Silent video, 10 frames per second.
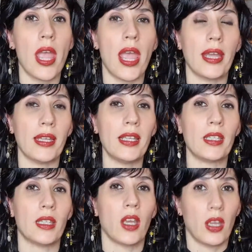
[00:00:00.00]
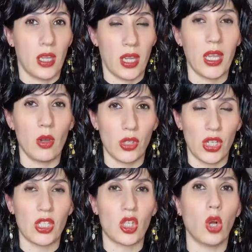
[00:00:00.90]
and he or
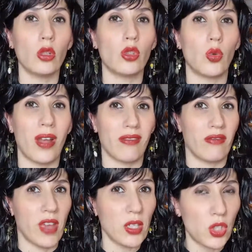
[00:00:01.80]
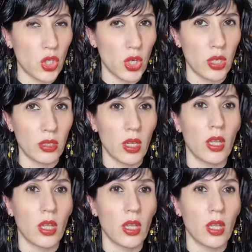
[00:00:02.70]
she is called to adventure,